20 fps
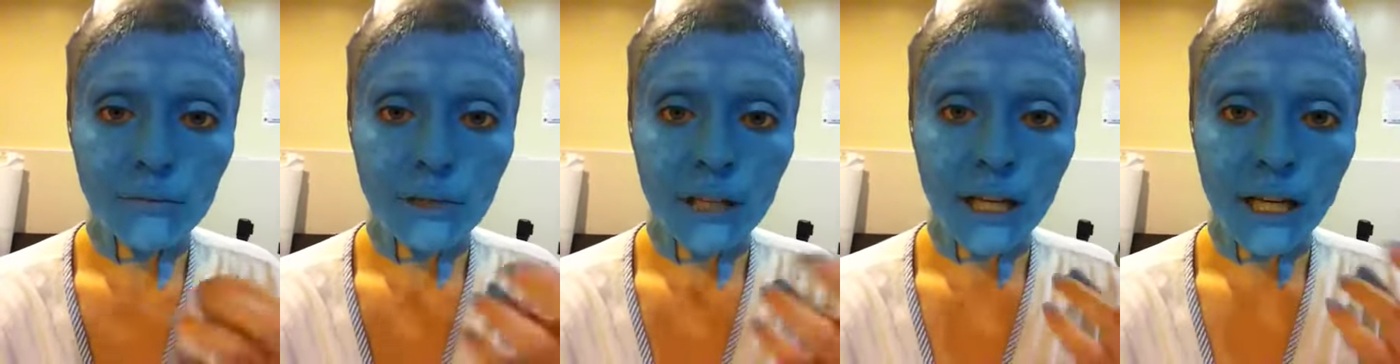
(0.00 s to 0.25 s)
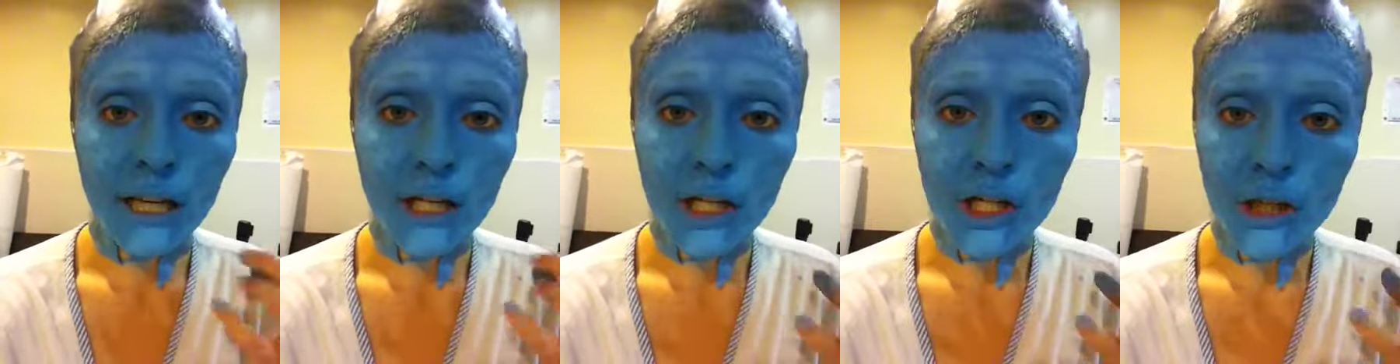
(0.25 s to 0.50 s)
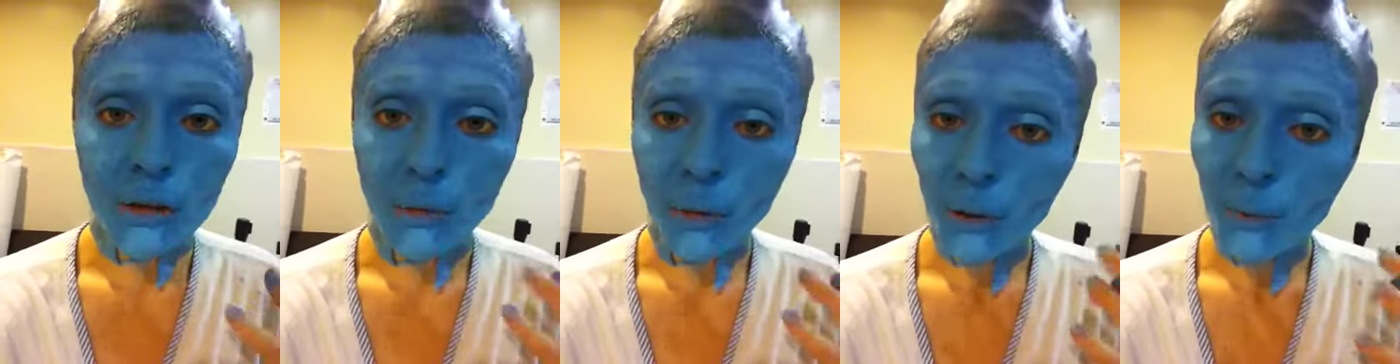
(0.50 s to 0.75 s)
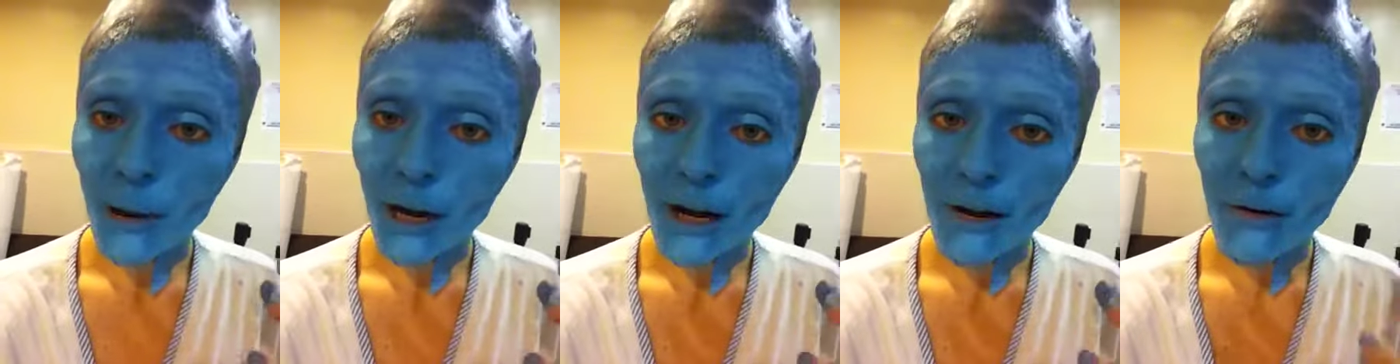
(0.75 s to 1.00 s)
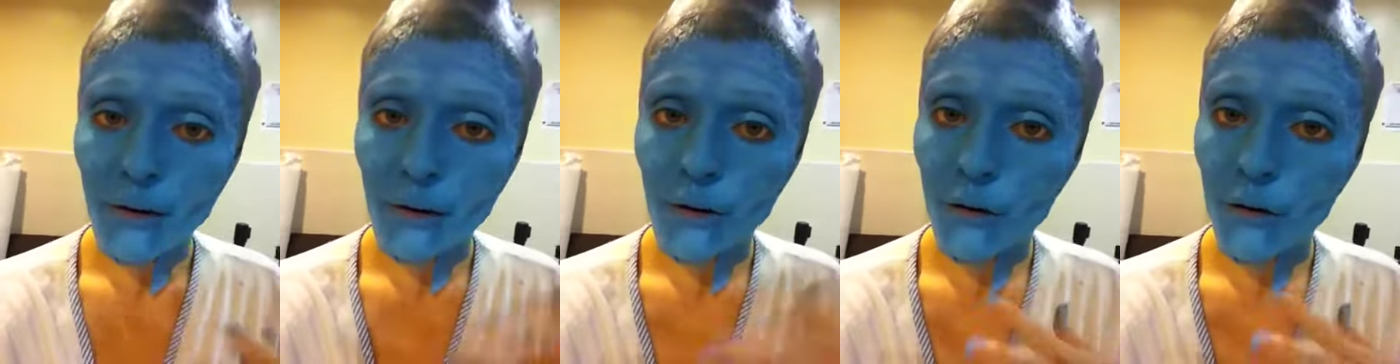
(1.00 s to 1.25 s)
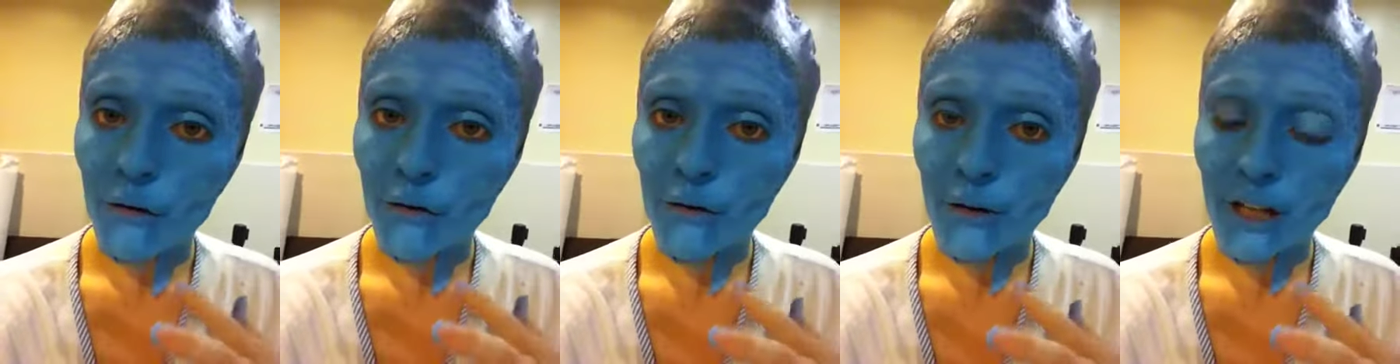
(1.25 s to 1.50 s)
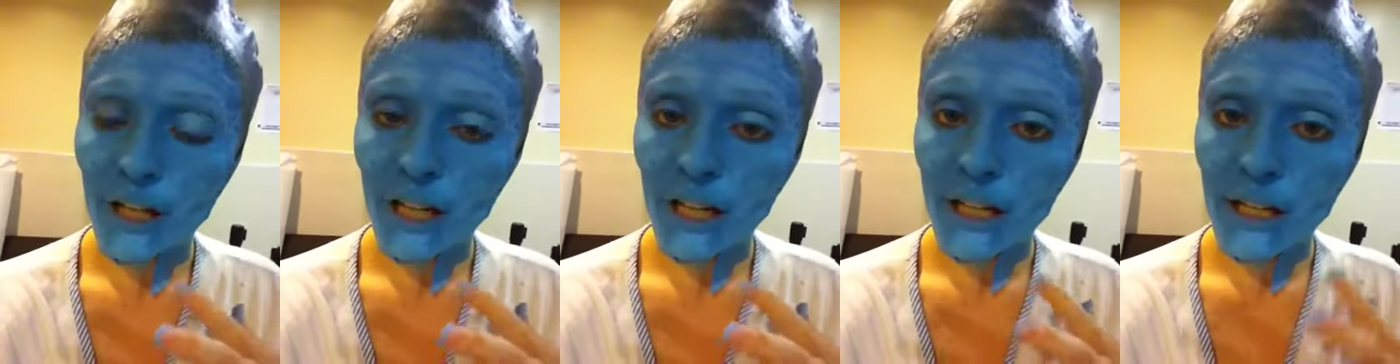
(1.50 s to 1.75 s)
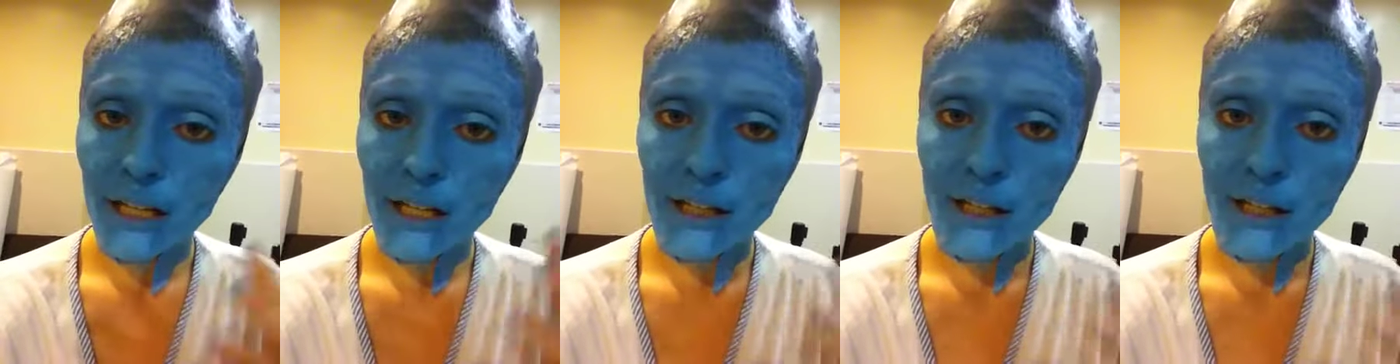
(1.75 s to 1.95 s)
like a shimmer powder over it,